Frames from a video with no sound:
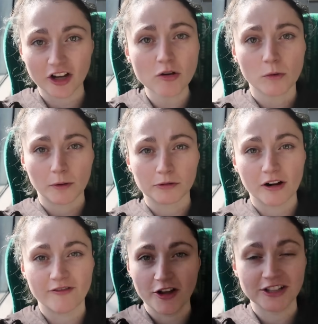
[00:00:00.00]
forgot we were
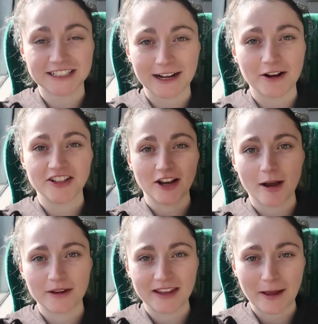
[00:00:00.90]
reversing out of
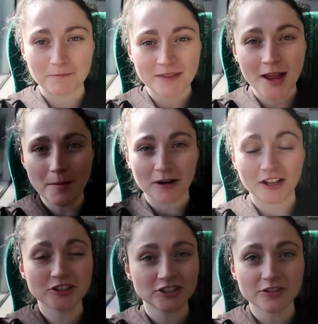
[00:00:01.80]
Derby then, but
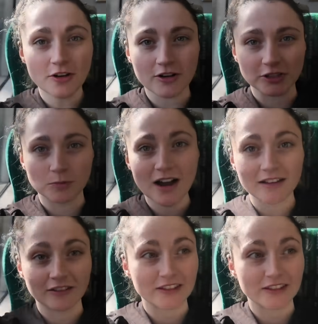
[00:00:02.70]
I just thought as well,